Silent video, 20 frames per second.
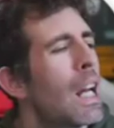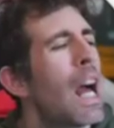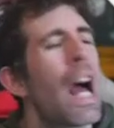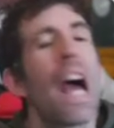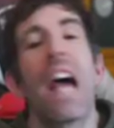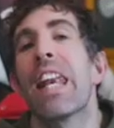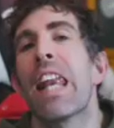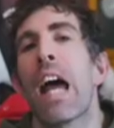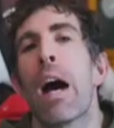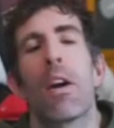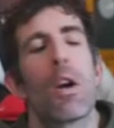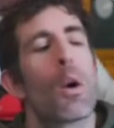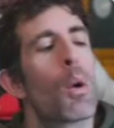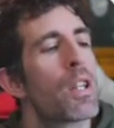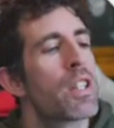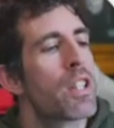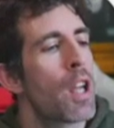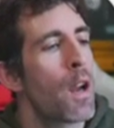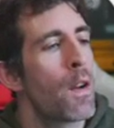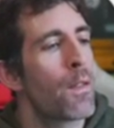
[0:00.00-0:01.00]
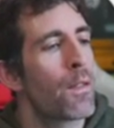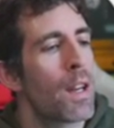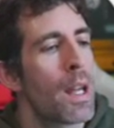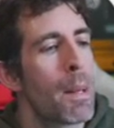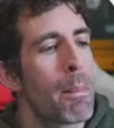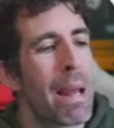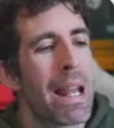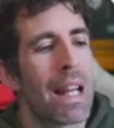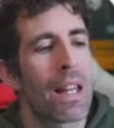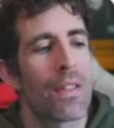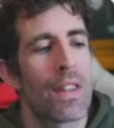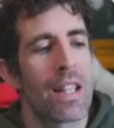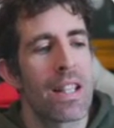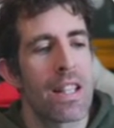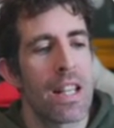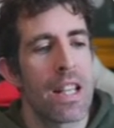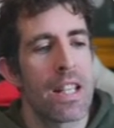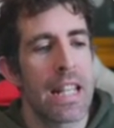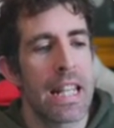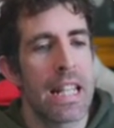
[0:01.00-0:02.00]
Now, in order to hopefully make this
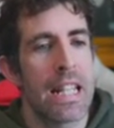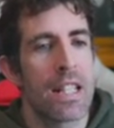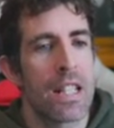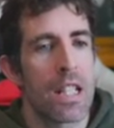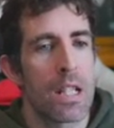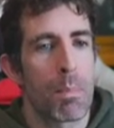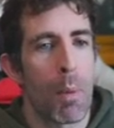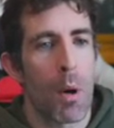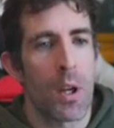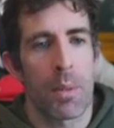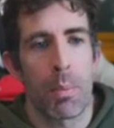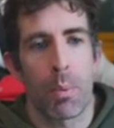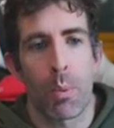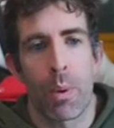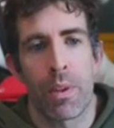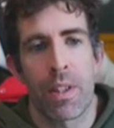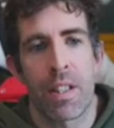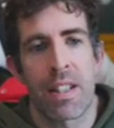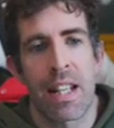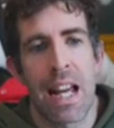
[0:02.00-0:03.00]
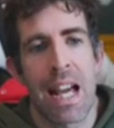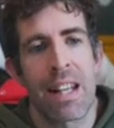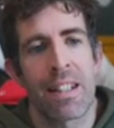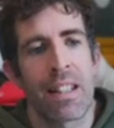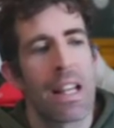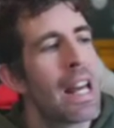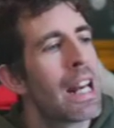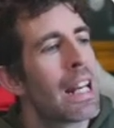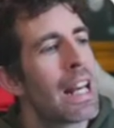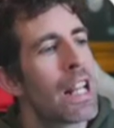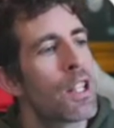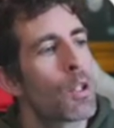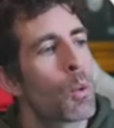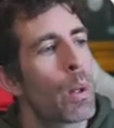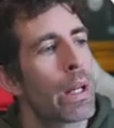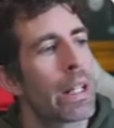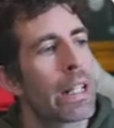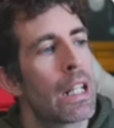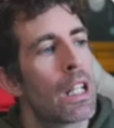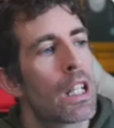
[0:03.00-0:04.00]
as easy as possible to understand, let's
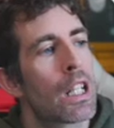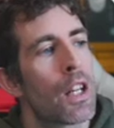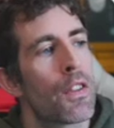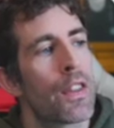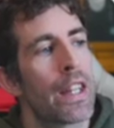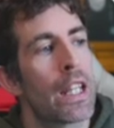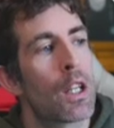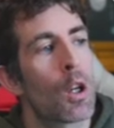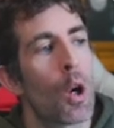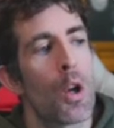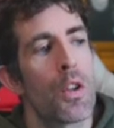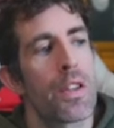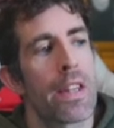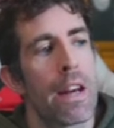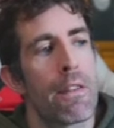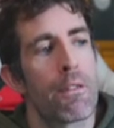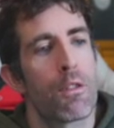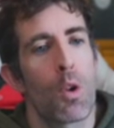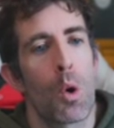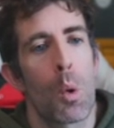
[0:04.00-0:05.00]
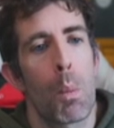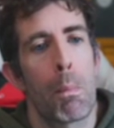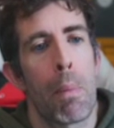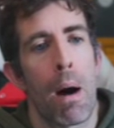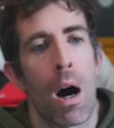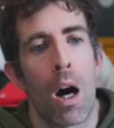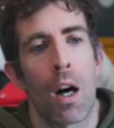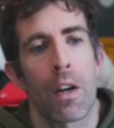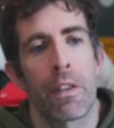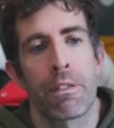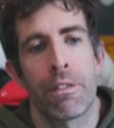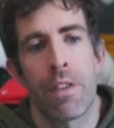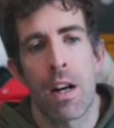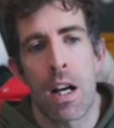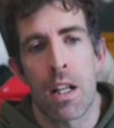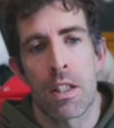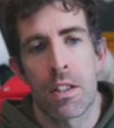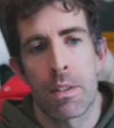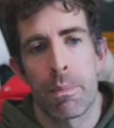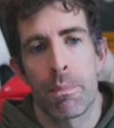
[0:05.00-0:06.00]
quickly look at the Contentful part
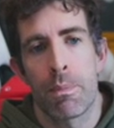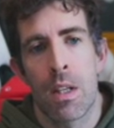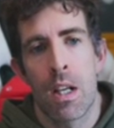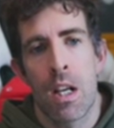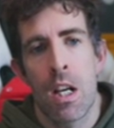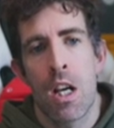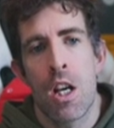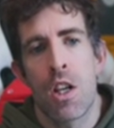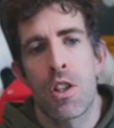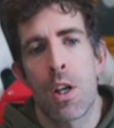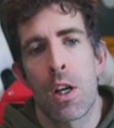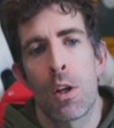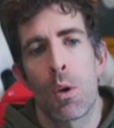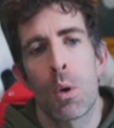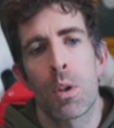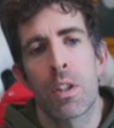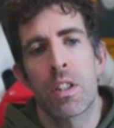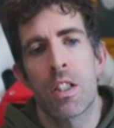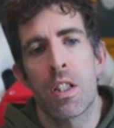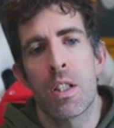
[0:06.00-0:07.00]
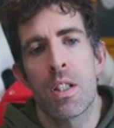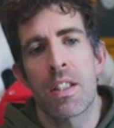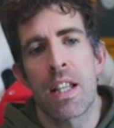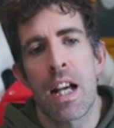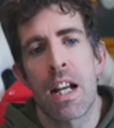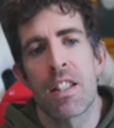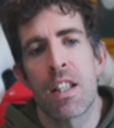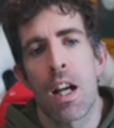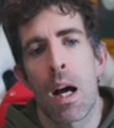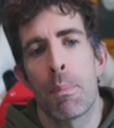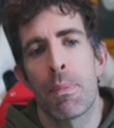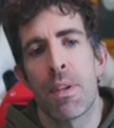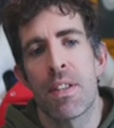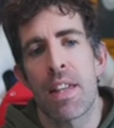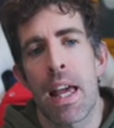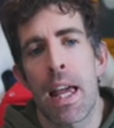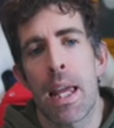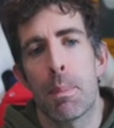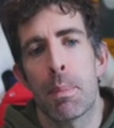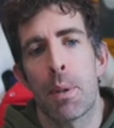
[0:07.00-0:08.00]
first. So in order to set up this
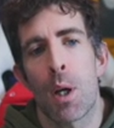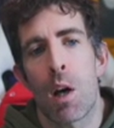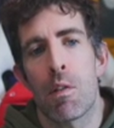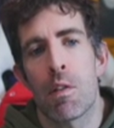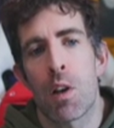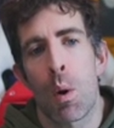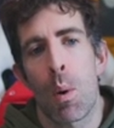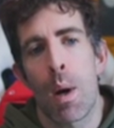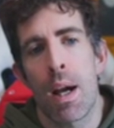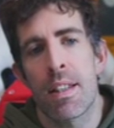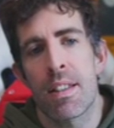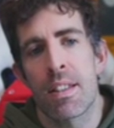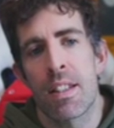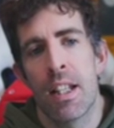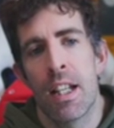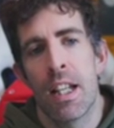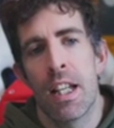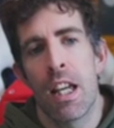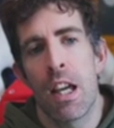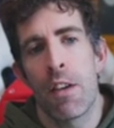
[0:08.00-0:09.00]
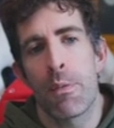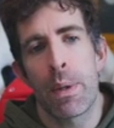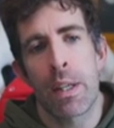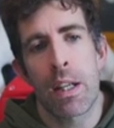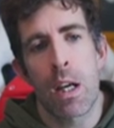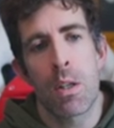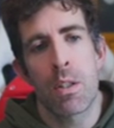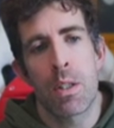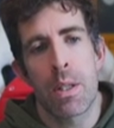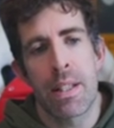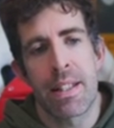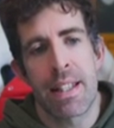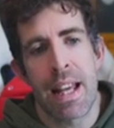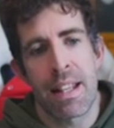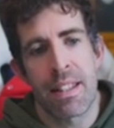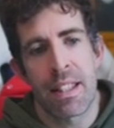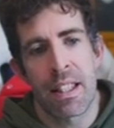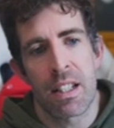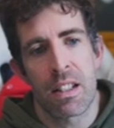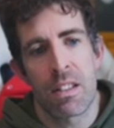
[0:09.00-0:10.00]
API request, if we go to
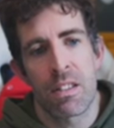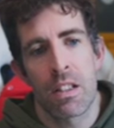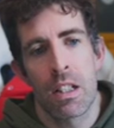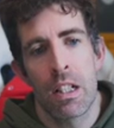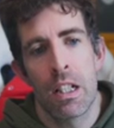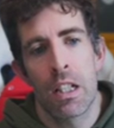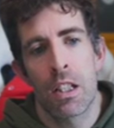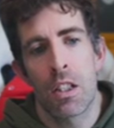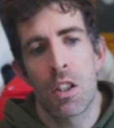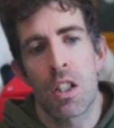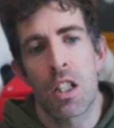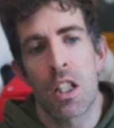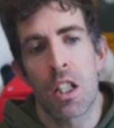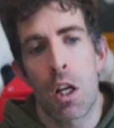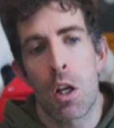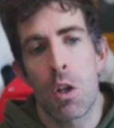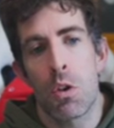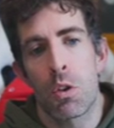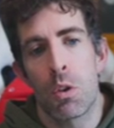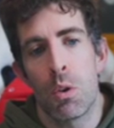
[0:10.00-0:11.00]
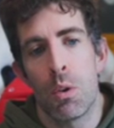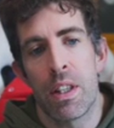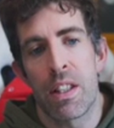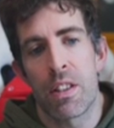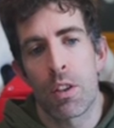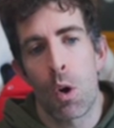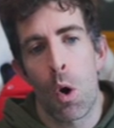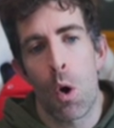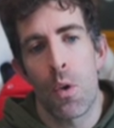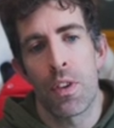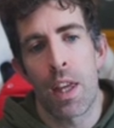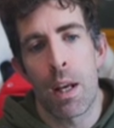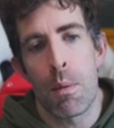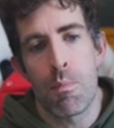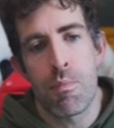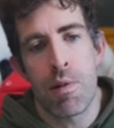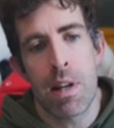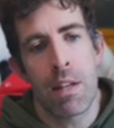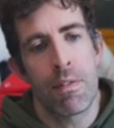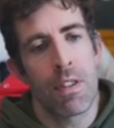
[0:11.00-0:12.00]
settings, you can go to this content
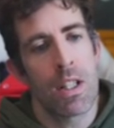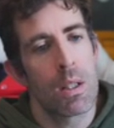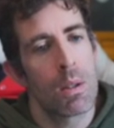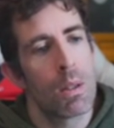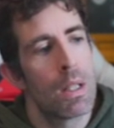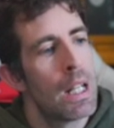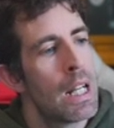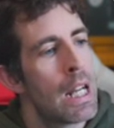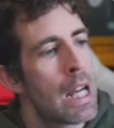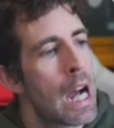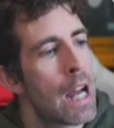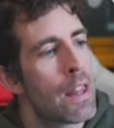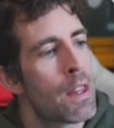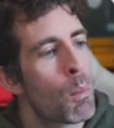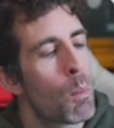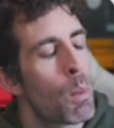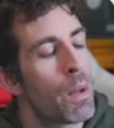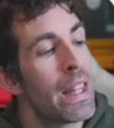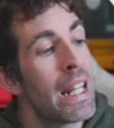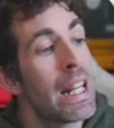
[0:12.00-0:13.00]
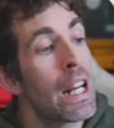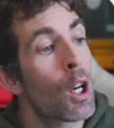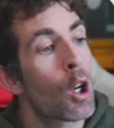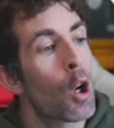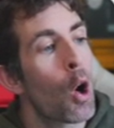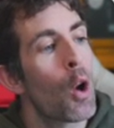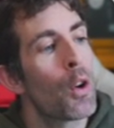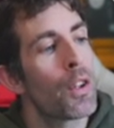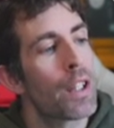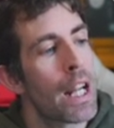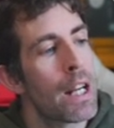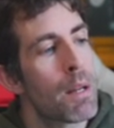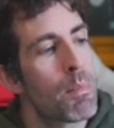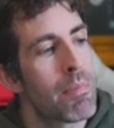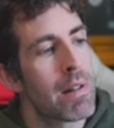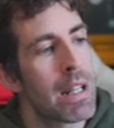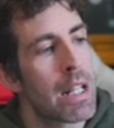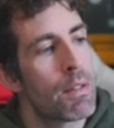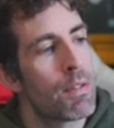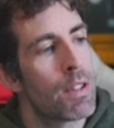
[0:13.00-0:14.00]
preview. And then within content
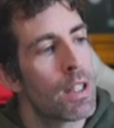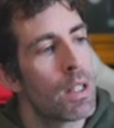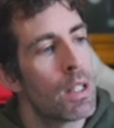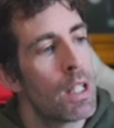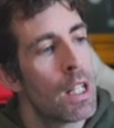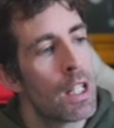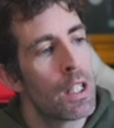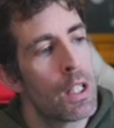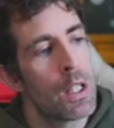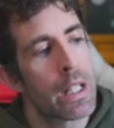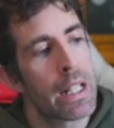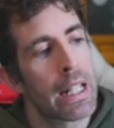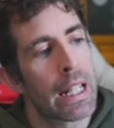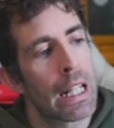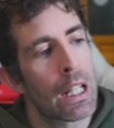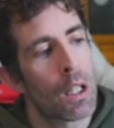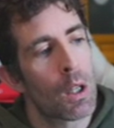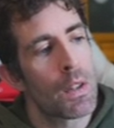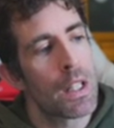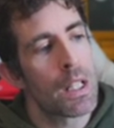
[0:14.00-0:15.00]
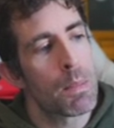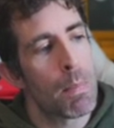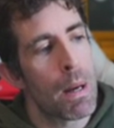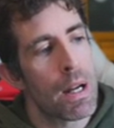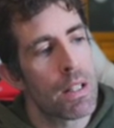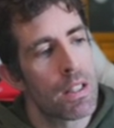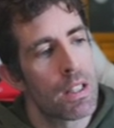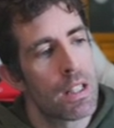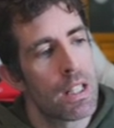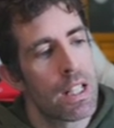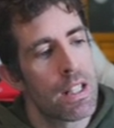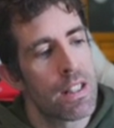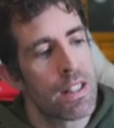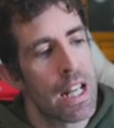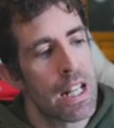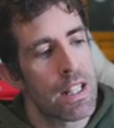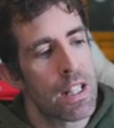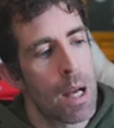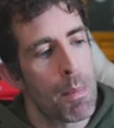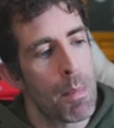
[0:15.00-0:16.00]
preview, you can click on this button and set
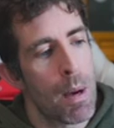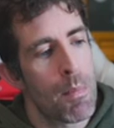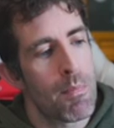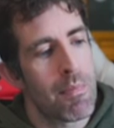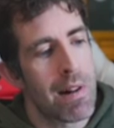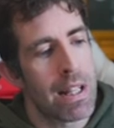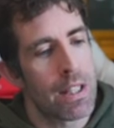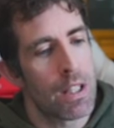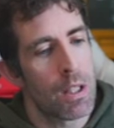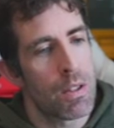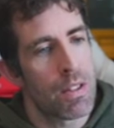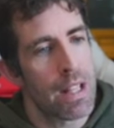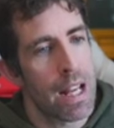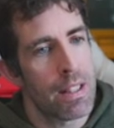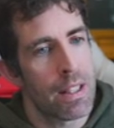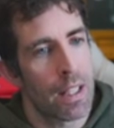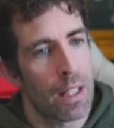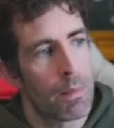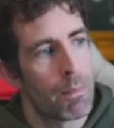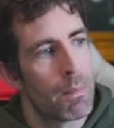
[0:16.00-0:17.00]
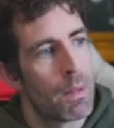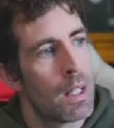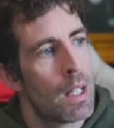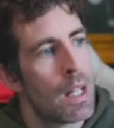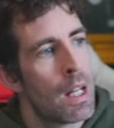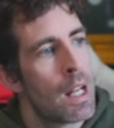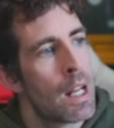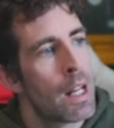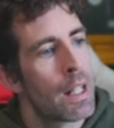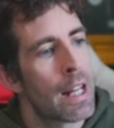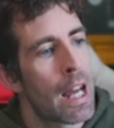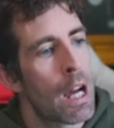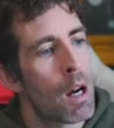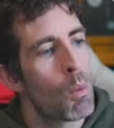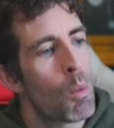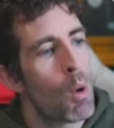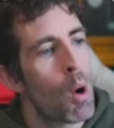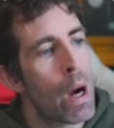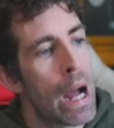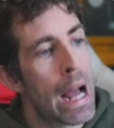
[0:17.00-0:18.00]
up a brand new setting. Now,
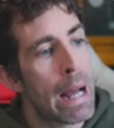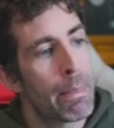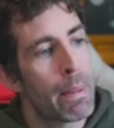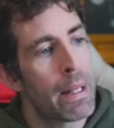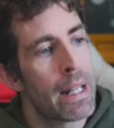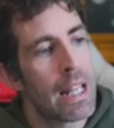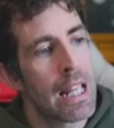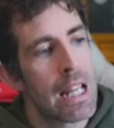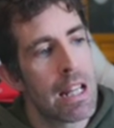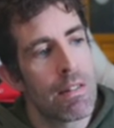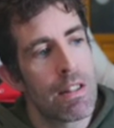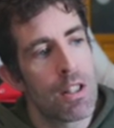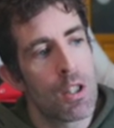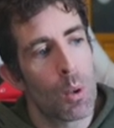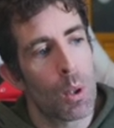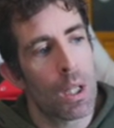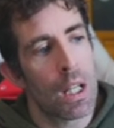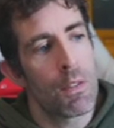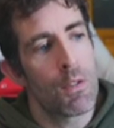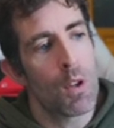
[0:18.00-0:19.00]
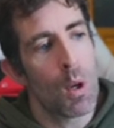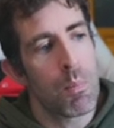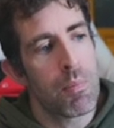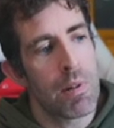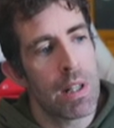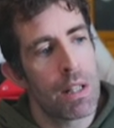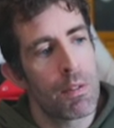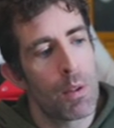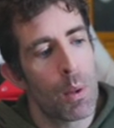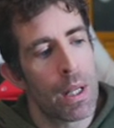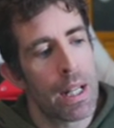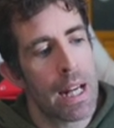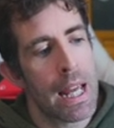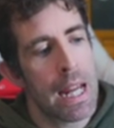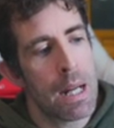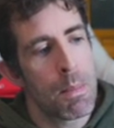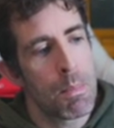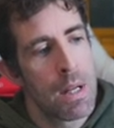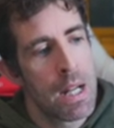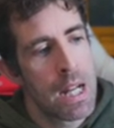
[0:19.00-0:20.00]
what will happen here is you'll give your preview a
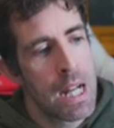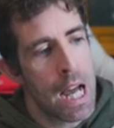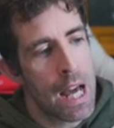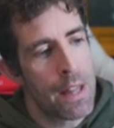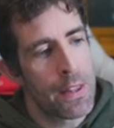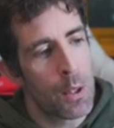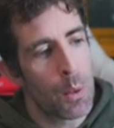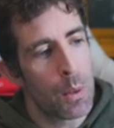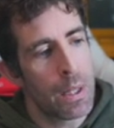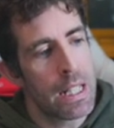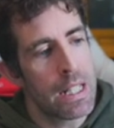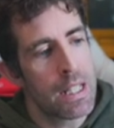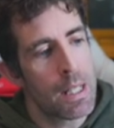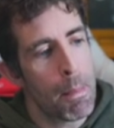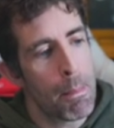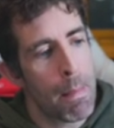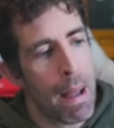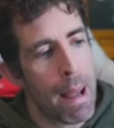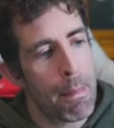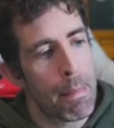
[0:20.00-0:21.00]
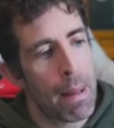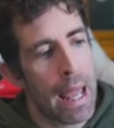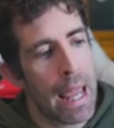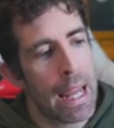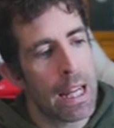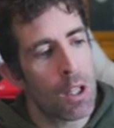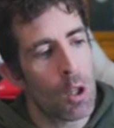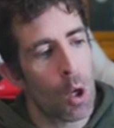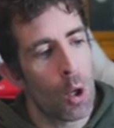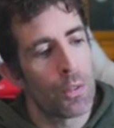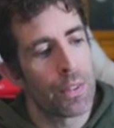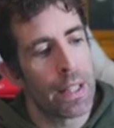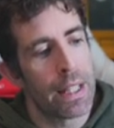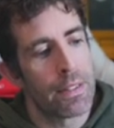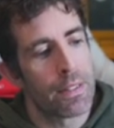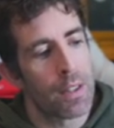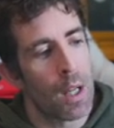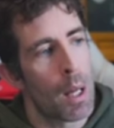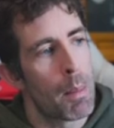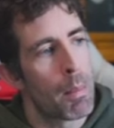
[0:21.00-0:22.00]
name and then you'll need to map a content
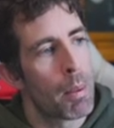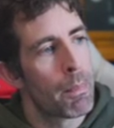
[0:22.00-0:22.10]
type.